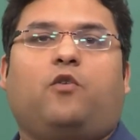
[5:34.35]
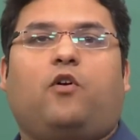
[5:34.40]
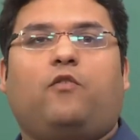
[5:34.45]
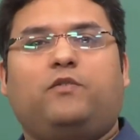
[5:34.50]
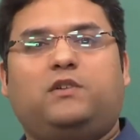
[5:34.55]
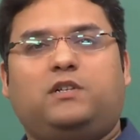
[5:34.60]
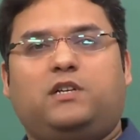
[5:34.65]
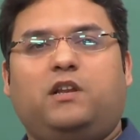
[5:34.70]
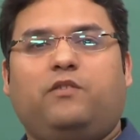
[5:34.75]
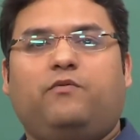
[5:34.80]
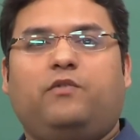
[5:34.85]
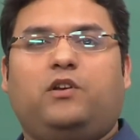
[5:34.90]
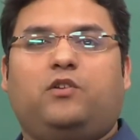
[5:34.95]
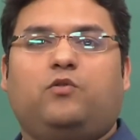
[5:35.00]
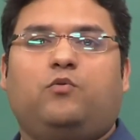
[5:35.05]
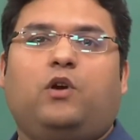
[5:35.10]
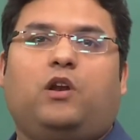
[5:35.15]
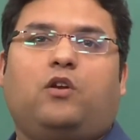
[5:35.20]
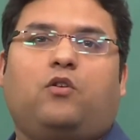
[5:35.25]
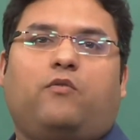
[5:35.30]
Obviously we
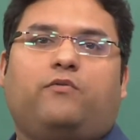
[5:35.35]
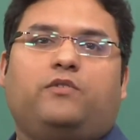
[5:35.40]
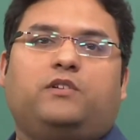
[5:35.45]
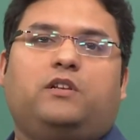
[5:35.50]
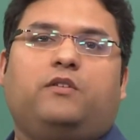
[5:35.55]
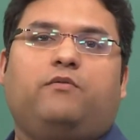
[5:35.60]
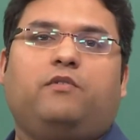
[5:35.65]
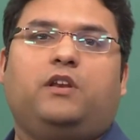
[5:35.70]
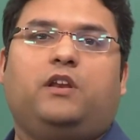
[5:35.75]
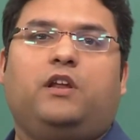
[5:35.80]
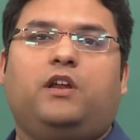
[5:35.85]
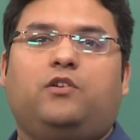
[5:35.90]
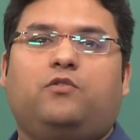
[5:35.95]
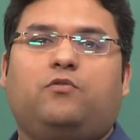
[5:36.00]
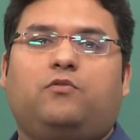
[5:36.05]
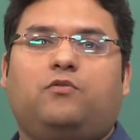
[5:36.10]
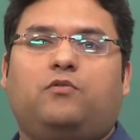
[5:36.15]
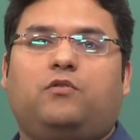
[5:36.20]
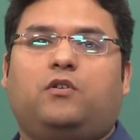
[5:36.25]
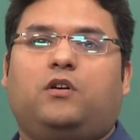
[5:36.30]
do, and obviously we need
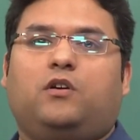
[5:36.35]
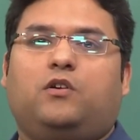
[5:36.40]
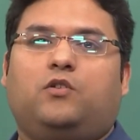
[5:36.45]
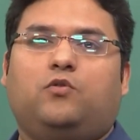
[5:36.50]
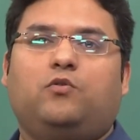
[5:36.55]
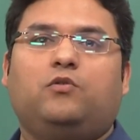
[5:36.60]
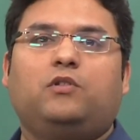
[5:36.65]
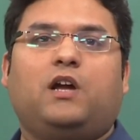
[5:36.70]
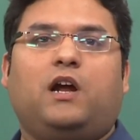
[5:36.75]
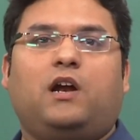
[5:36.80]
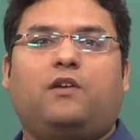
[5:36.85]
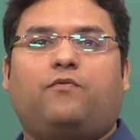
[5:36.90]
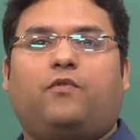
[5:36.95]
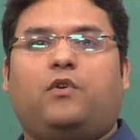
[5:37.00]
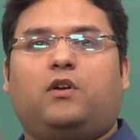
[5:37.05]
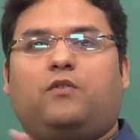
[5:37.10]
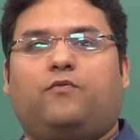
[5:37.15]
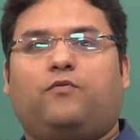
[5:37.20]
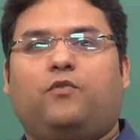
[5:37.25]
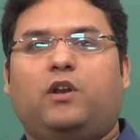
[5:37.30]
to do that
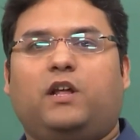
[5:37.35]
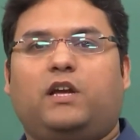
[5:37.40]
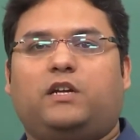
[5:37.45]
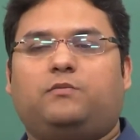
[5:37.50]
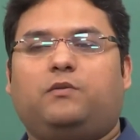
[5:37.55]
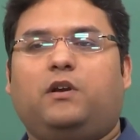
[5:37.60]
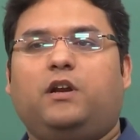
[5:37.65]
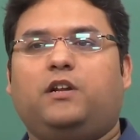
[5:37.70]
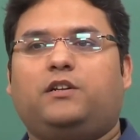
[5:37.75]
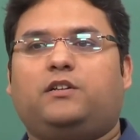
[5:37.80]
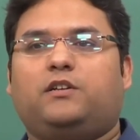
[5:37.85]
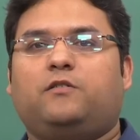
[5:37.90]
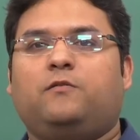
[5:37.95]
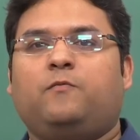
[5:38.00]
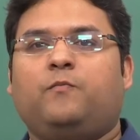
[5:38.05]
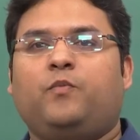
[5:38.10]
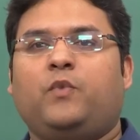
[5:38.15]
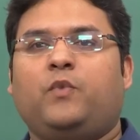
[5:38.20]
for a full explanation,